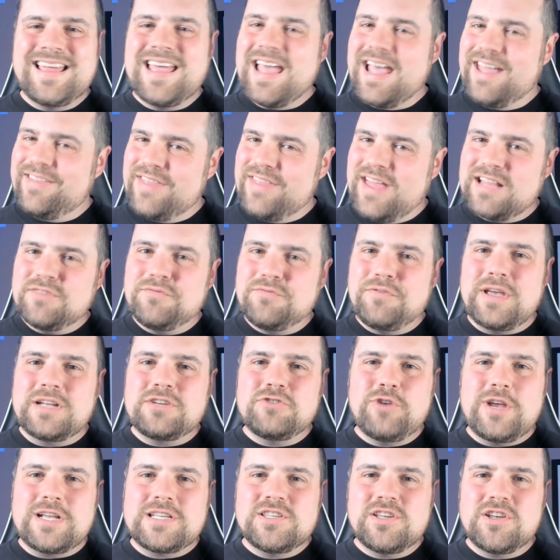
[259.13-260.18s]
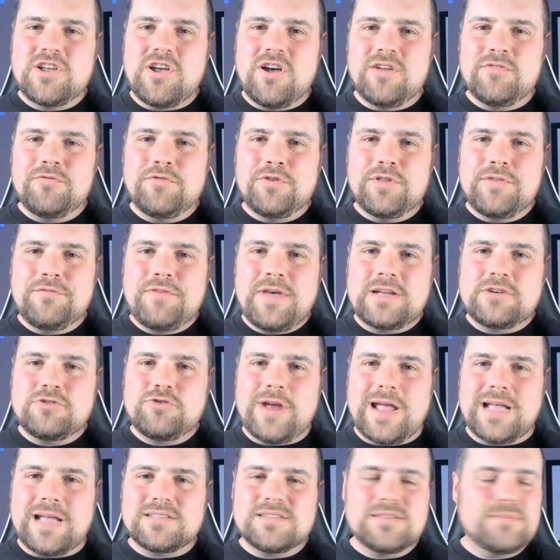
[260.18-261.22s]
And that's Vectrexagon for the
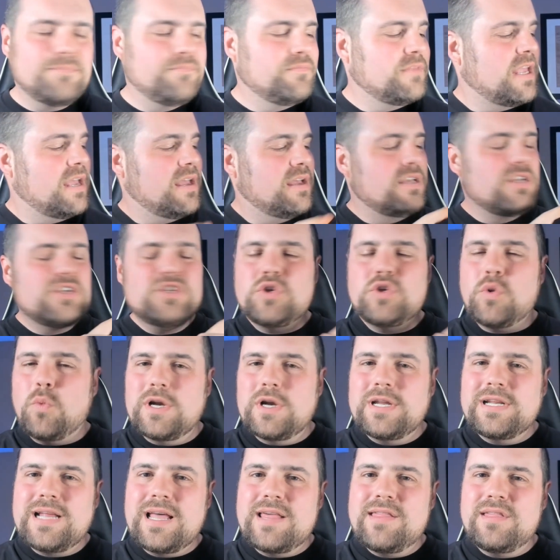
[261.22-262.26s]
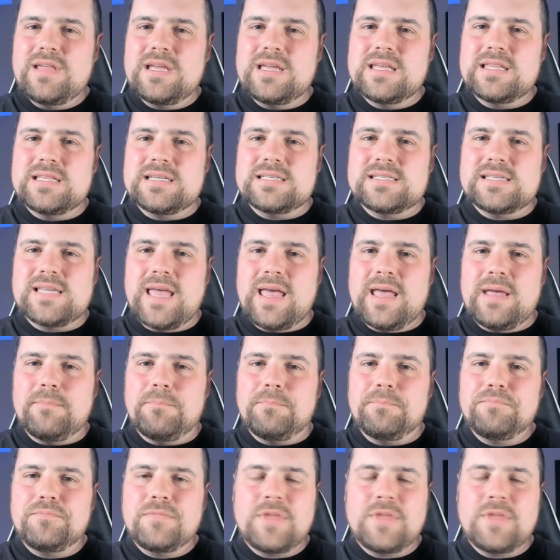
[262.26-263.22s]
Vectrex. So what did I think of this game?